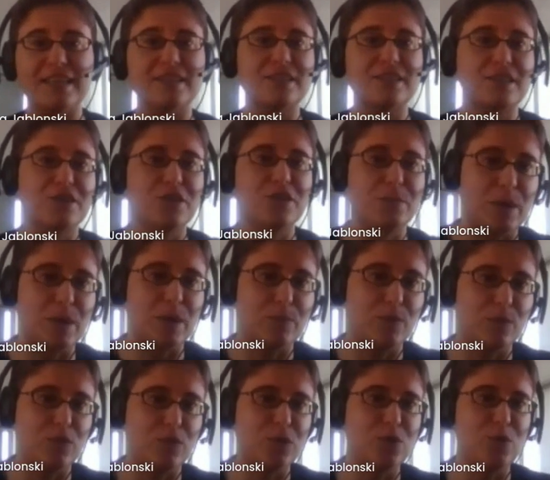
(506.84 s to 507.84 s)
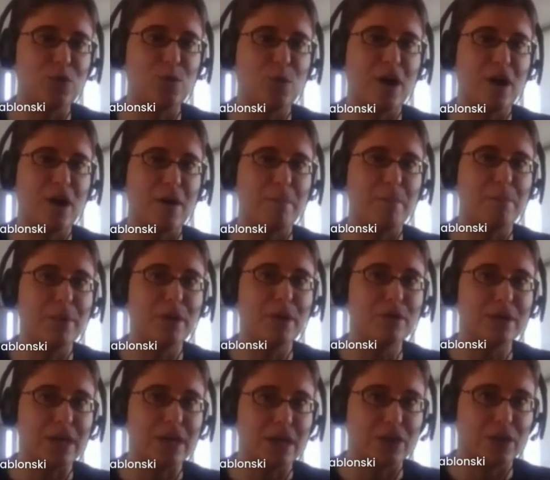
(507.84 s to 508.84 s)
sense to the people who are
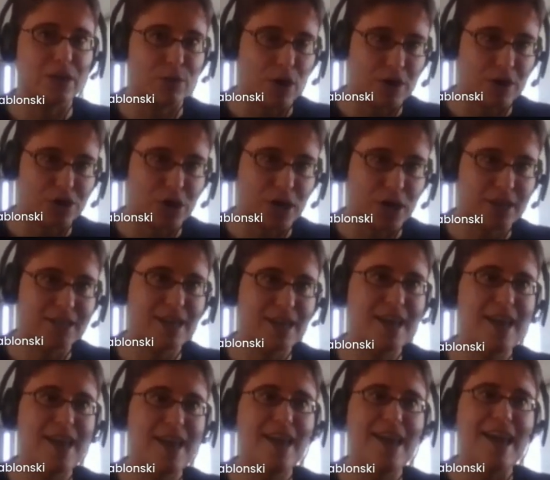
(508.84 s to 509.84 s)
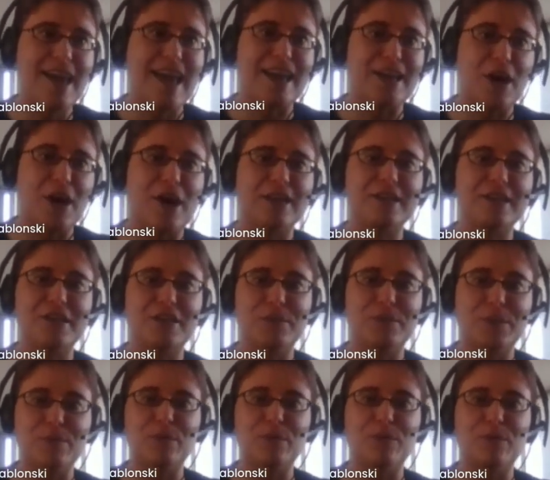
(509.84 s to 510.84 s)
building the project and not to the
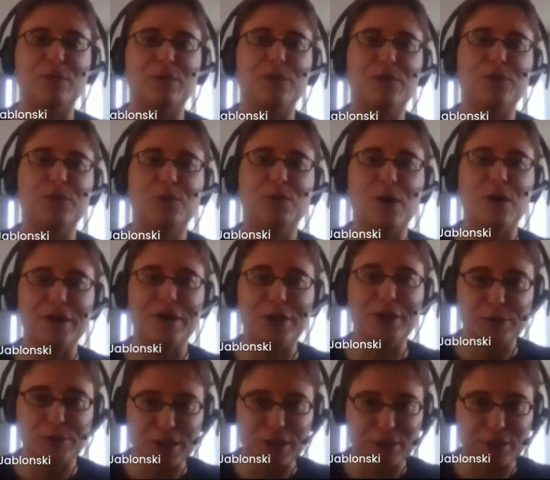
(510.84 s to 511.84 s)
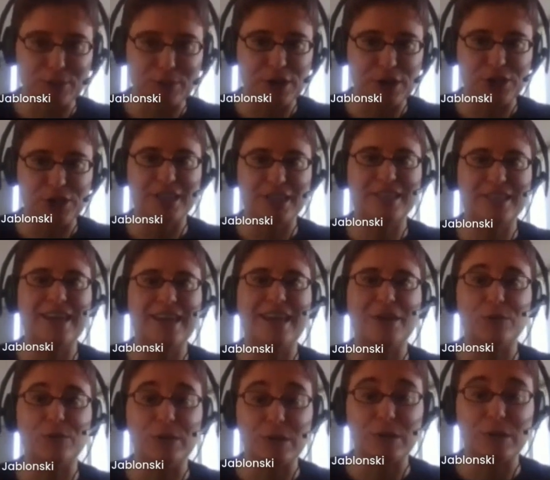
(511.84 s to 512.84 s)
people who are using the project. And
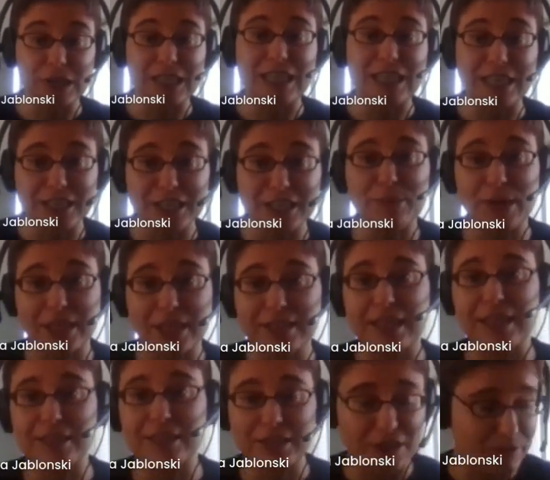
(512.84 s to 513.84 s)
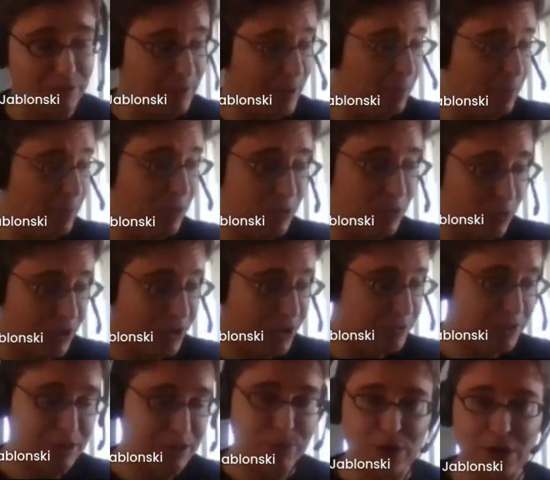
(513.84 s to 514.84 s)
it really needs to make sense to the people who are using
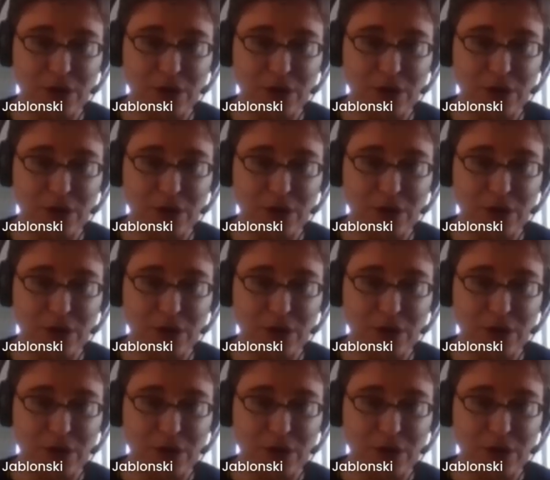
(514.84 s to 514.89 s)
the